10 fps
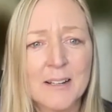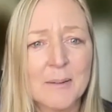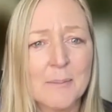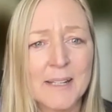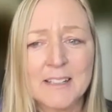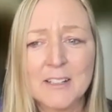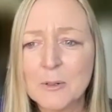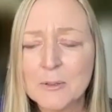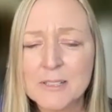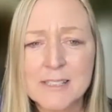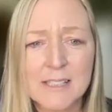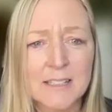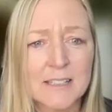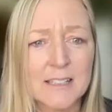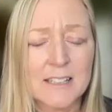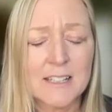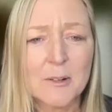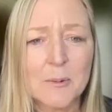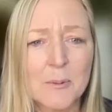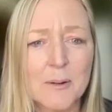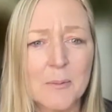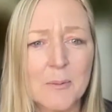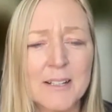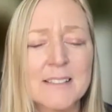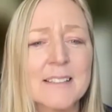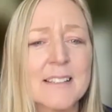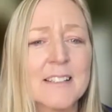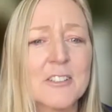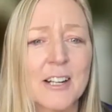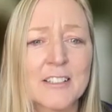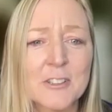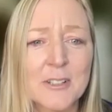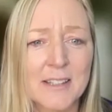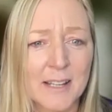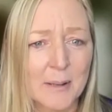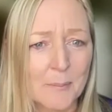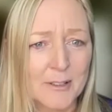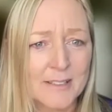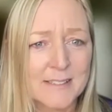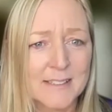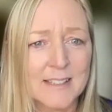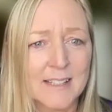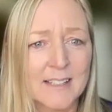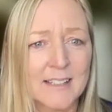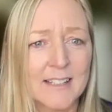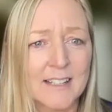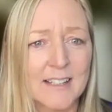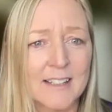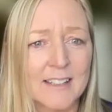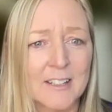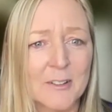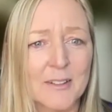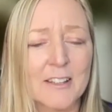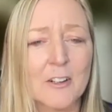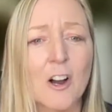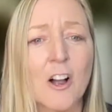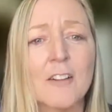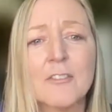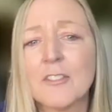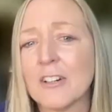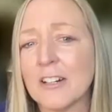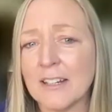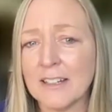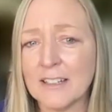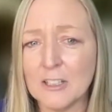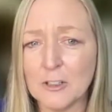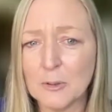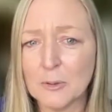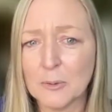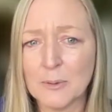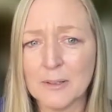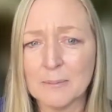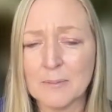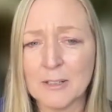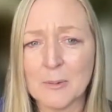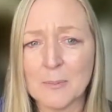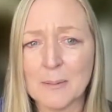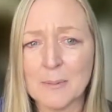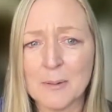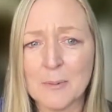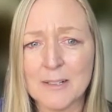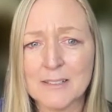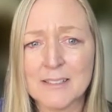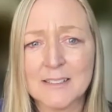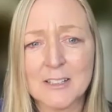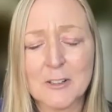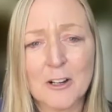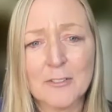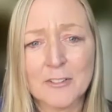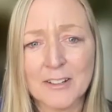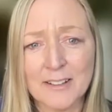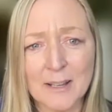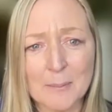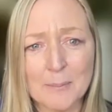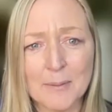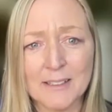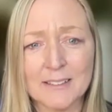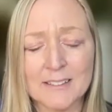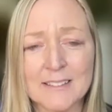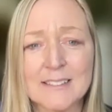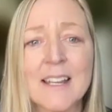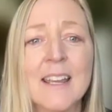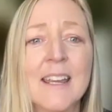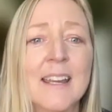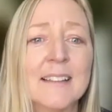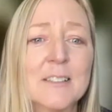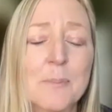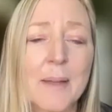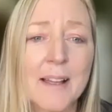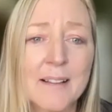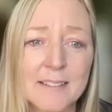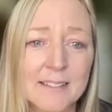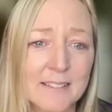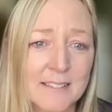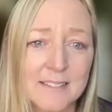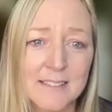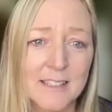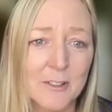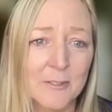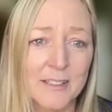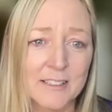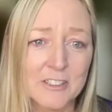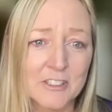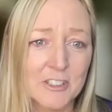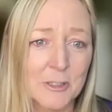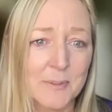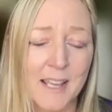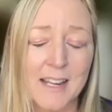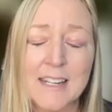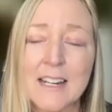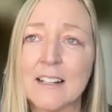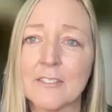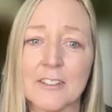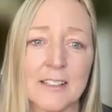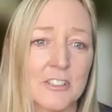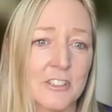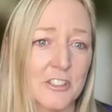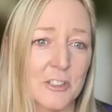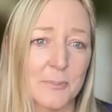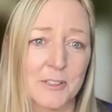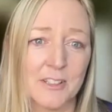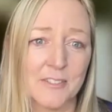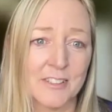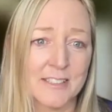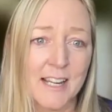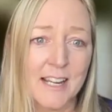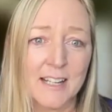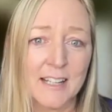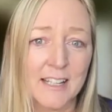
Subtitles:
make notes and, what is it that attracts you to them? What is it that they're offering you? And, maybe what is it that you're offering them? Because it's a balance, relationships, any kind of relationships are give and take.